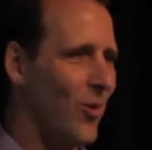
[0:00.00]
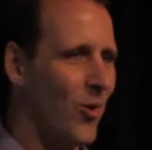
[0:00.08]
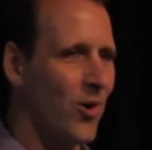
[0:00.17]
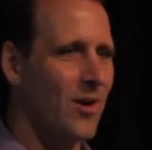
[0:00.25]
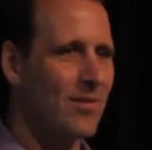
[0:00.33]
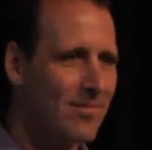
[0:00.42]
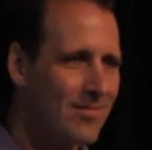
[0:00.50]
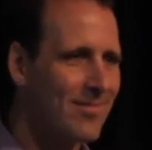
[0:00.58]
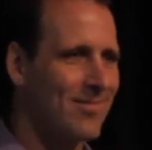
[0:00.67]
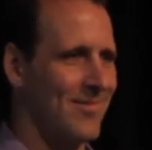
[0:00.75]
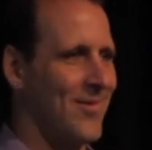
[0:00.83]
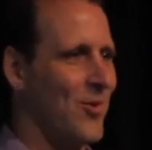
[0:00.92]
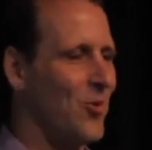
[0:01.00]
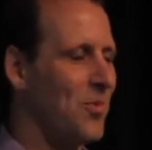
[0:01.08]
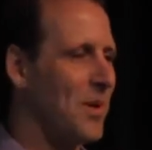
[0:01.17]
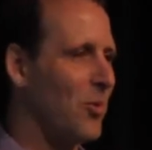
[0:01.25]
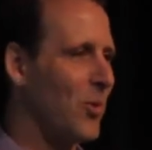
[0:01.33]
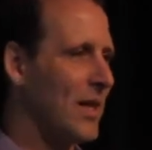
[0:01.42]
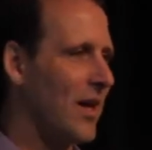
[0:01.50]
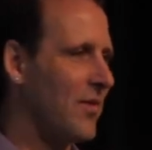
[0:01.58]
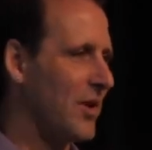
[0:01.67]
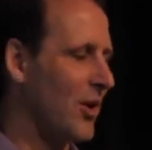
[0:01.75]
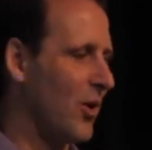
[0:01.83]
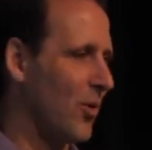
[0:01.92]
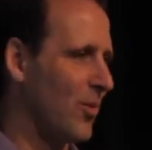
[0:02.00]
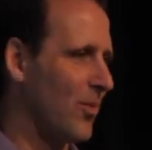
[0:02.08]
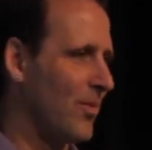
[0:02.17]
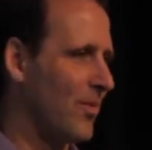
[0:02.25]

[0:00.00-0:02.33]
or through people we love and know.